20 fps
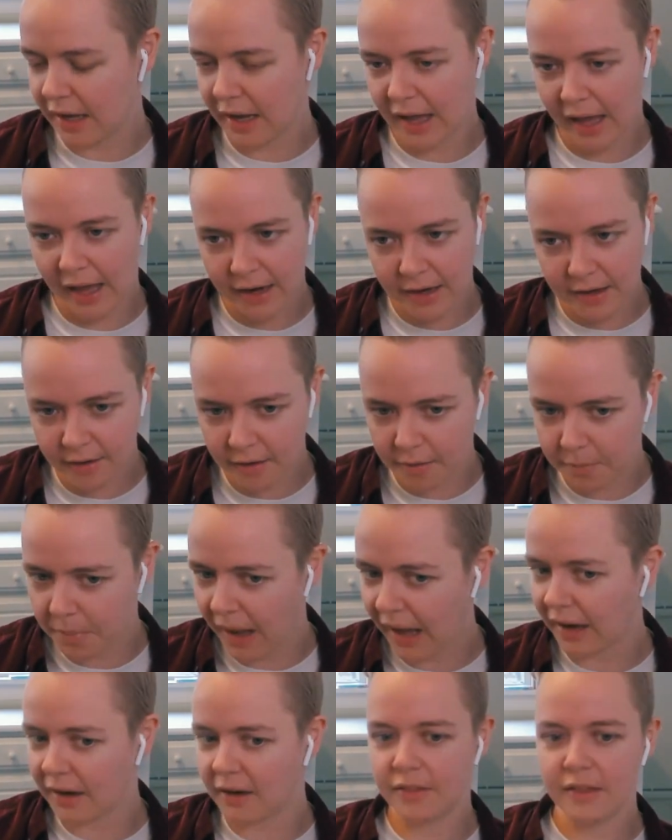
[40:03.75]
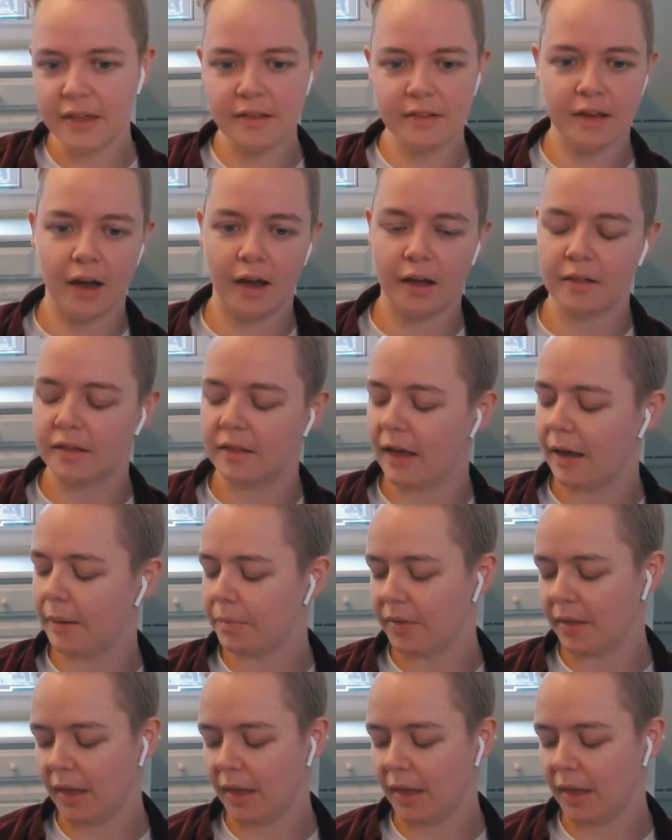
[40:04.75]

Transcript: I hadn't unpacked these concepts.